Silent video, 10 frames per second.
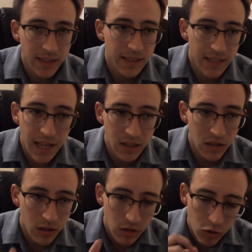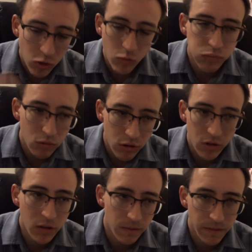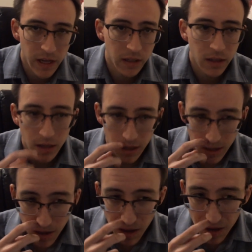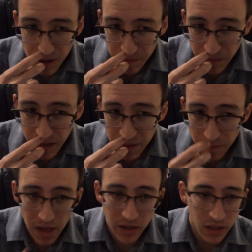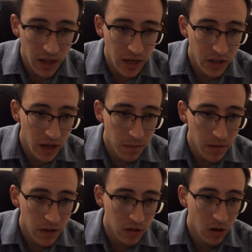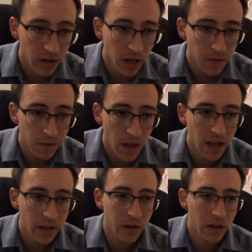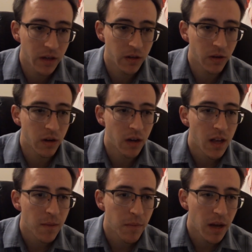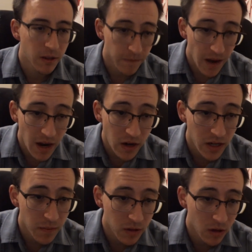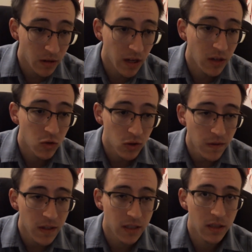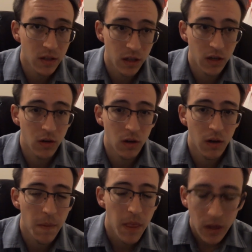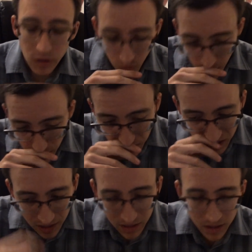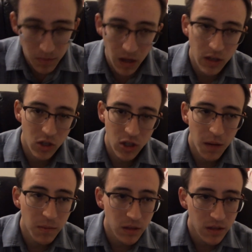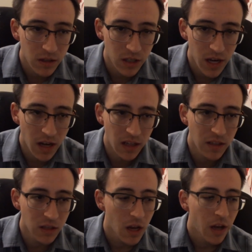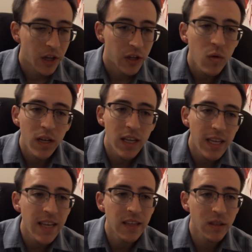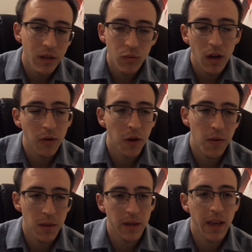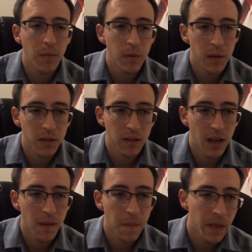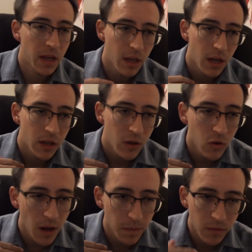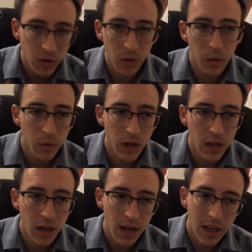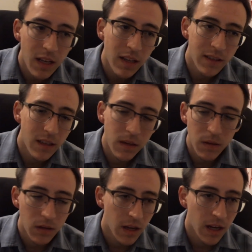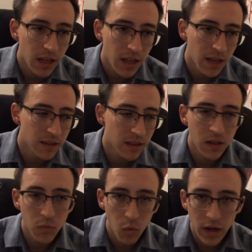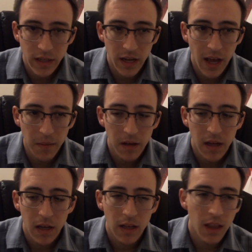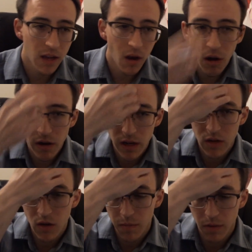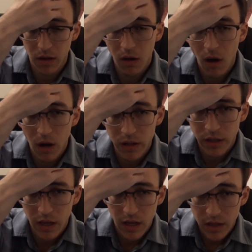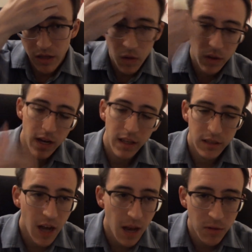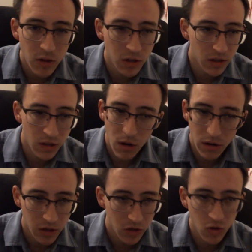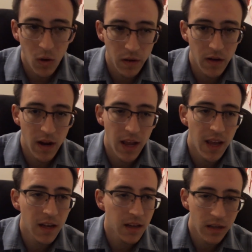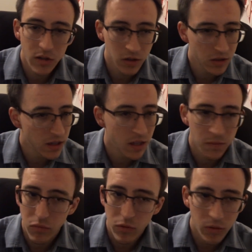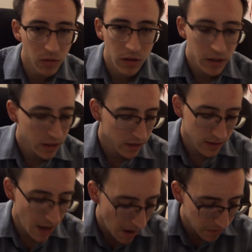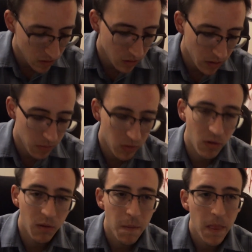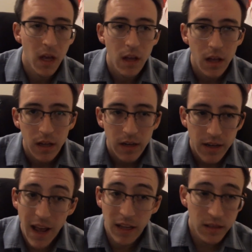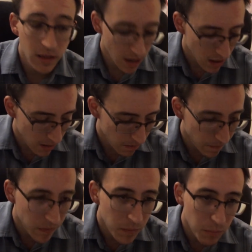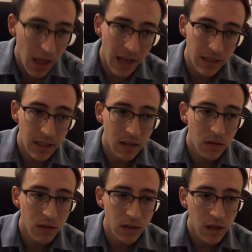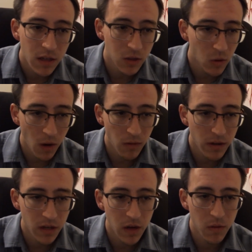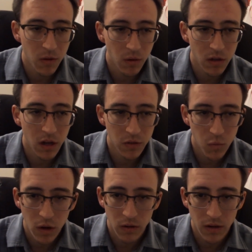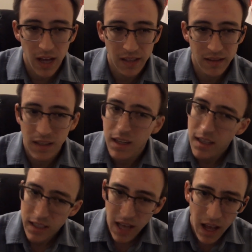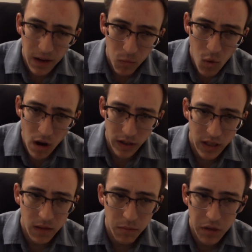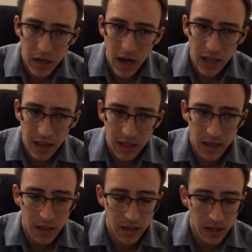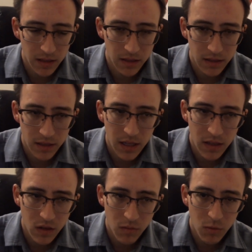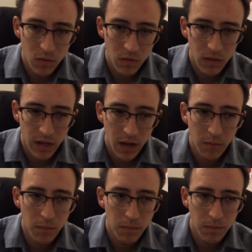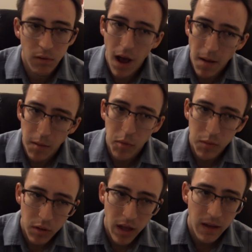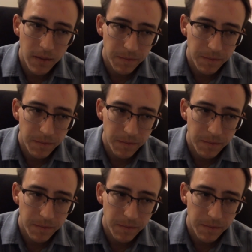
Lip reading: That's a super good effect. Banish a light gem. This card gains flying until end of turn. Banish a fire gem. This card gains swiftness until end of turn. So with a decent amount of gems shenanigans, you can easily run away with a game with this guy. Like, you drop him turn 3, and he gets in, and he hits in 1 time. Like, already you're up on cards. You know, the next time you just start controlling their hand, it's brutal. It gets absolutely brutal. Next, Black Tears. Destroy a resonator with total cost 1 or less. Kind of wonky, but I like it. It's decent removal, and I'd probably play it.